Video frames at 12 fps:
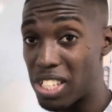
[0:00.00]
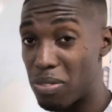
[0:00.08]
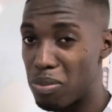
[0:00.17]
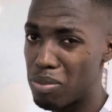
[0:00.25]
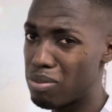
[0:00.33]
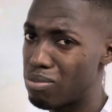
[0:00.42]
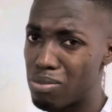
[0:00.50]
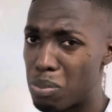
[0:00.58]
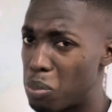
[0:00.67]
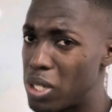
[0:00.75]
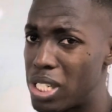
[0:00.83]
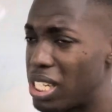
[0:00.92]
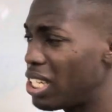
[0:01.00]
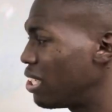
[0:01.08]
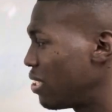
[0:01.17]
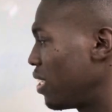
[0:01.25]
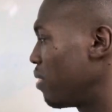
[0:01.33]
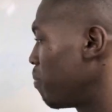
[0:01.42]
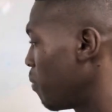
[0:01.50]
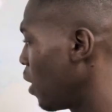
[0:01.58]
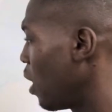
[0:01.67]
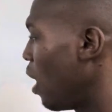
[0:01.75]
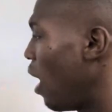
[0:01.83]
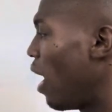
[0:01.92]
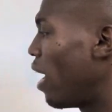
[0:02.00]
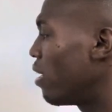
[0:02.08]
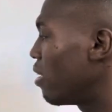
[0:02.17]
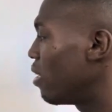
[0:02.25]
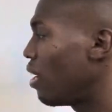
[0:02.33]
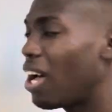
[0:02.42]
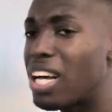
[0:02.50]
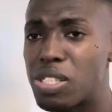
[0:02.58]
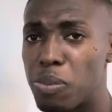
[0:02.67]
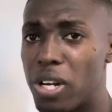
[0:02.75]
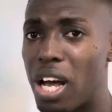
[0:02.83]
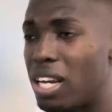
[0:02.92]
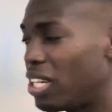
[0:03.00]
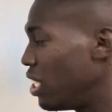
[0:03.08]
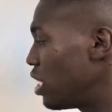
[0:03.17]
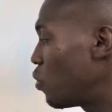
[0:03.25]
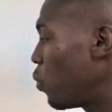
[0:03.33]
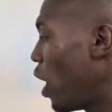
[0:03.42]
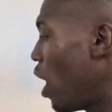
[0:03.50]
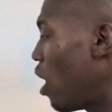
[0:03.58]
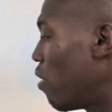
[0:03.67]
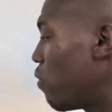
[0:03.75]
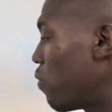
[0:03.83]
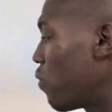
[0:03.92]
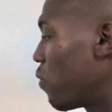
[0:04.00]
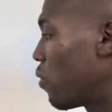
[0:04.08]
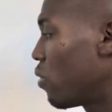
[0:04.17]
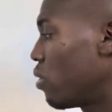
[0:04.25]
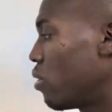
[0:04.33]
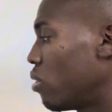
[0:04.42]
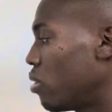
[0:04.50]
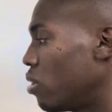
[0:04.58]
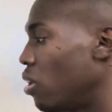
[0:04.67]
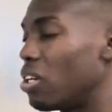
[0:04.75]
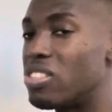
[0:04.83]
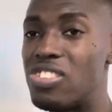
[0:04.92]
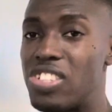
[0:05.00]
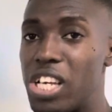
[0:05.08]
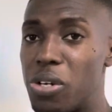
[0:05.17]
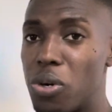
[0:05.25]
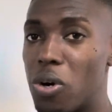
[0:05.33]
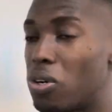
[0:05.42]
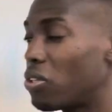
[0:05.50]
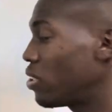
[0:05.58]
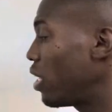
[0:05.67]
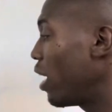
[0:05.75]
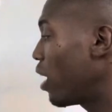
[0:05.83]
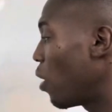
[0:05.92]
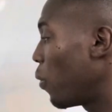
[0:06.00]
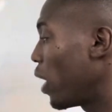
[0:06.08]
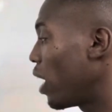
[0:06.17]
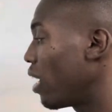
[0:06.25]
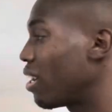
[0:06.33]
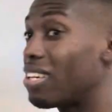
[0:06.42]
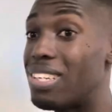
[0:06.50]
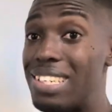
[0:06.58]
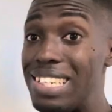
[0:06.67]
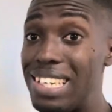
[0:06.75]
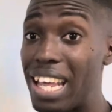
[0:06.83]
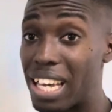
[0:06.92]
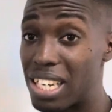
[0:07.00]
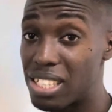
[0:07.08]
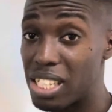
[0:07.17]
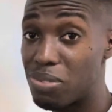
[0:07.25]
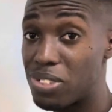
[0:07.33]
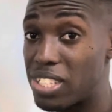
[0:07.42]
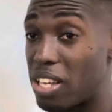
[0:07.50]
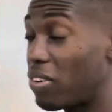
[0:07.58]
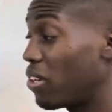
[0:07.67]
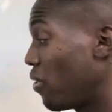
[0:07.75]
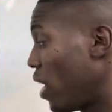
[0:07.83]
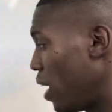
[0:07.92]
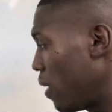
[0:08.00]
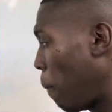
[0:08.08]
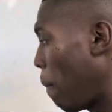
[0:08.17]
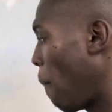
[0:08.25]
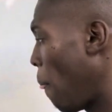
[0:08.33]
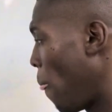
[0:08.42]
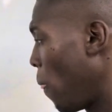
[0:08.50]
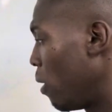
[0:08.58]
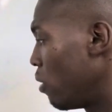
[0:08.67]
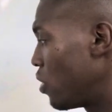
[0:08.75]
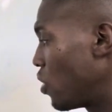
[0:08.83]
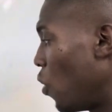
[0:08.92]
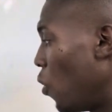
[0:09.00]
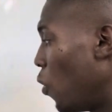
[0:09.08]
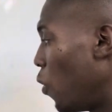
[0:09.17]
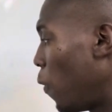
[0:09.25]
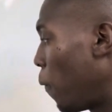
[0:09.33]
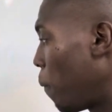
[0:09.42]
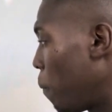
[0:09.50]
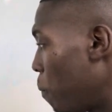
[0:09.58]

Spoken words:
7. Pretty easy. And last but not least, we have 0 take away negative 7, right? So